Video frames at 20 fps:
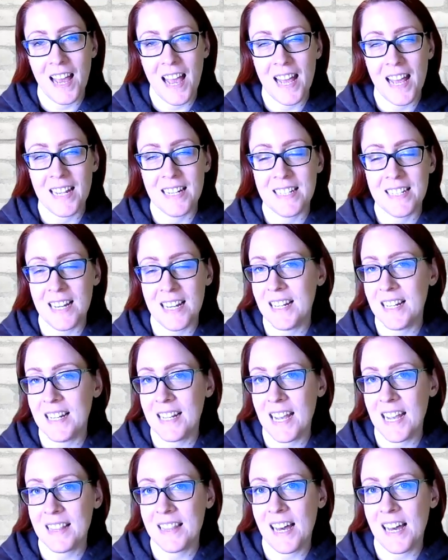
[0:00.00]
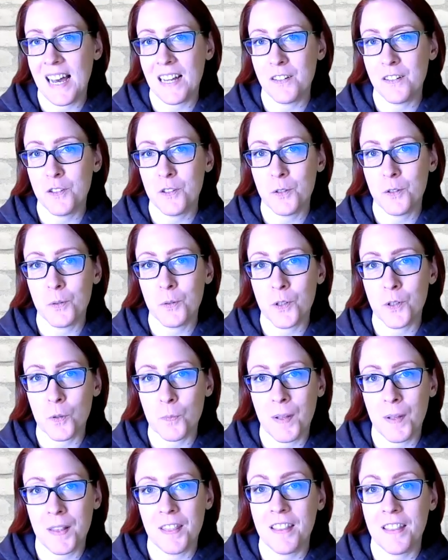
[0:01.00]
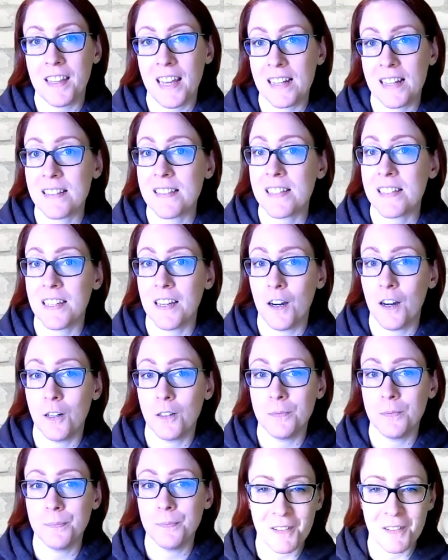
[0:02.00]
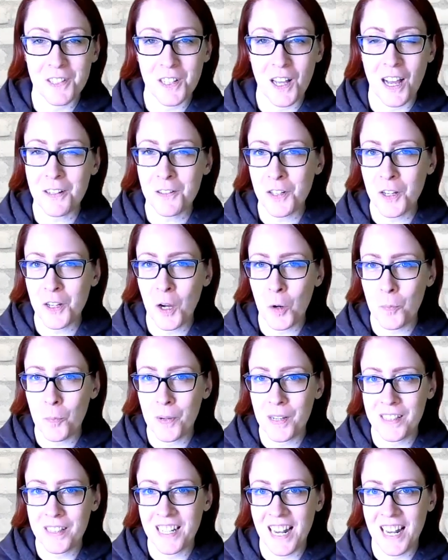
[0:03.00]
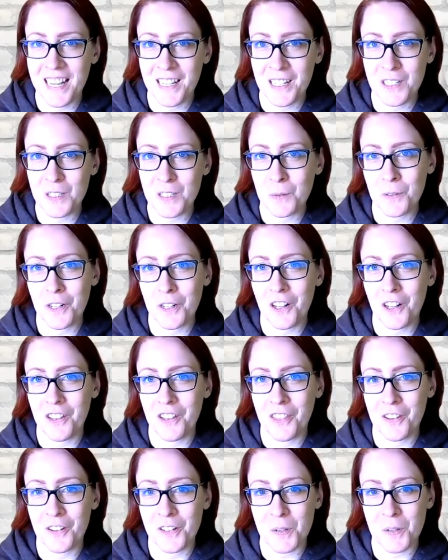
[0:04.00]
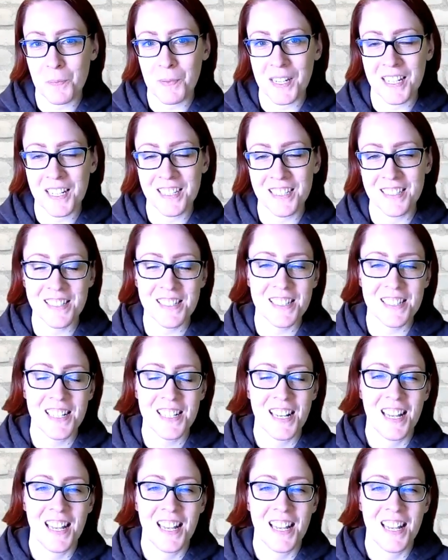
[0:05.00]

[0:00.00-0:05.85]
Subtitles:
and dedicate that to your monthly SEO. I was actually hoping that I could do it all in 30 minutes.